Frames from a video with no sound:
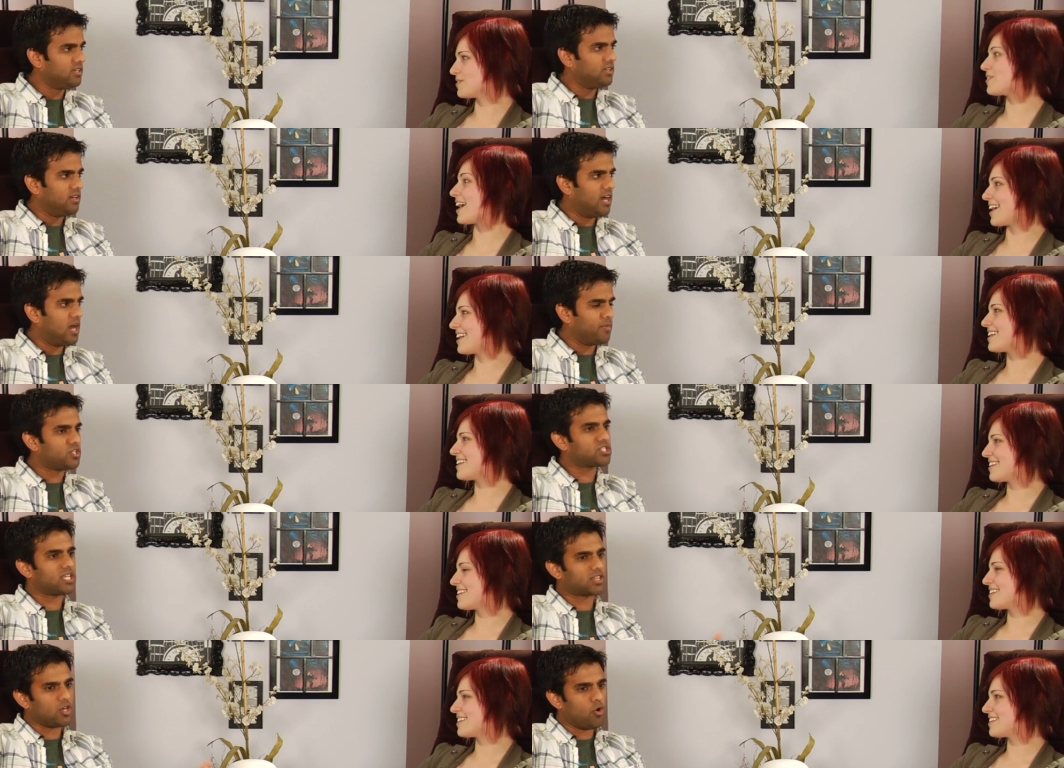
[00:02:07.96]
Speaker 1: right um, and
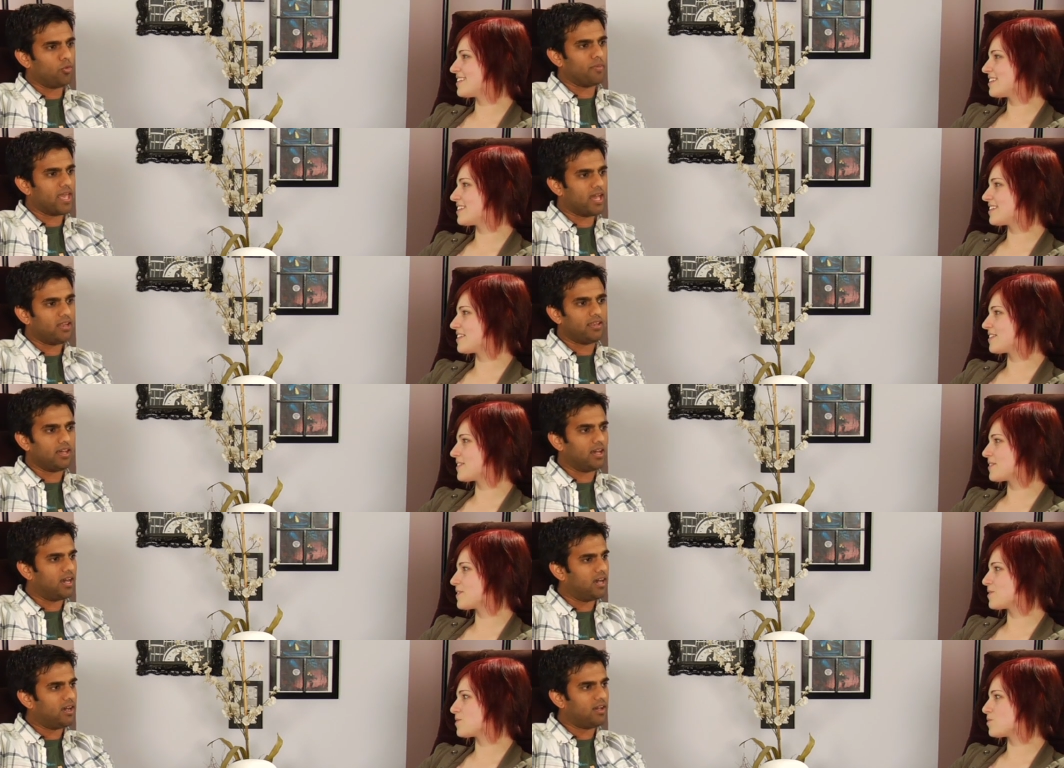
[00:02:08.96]
just like the old man
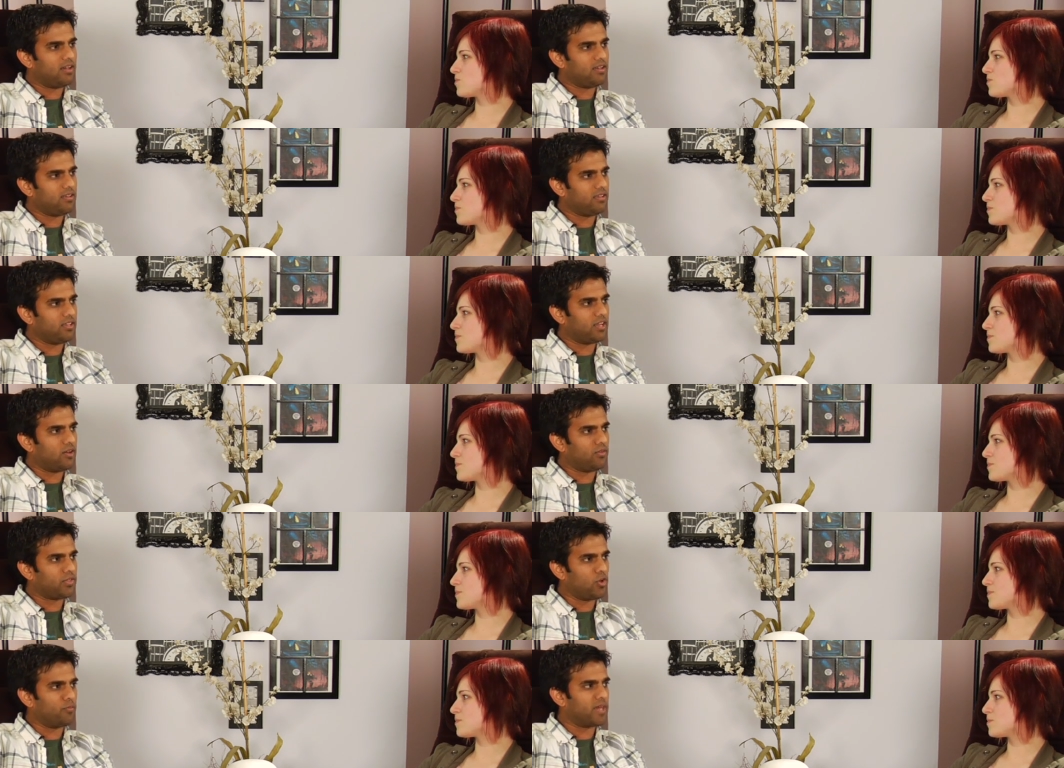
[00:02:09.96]
uh, you know
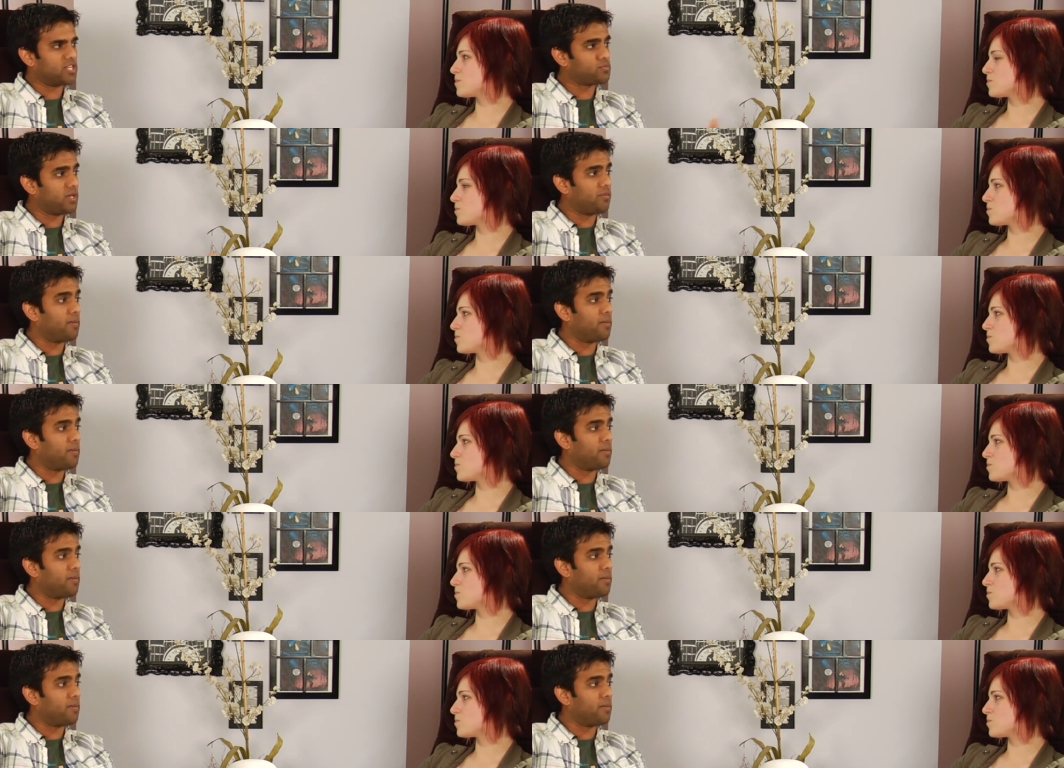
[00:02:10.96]
the old man is played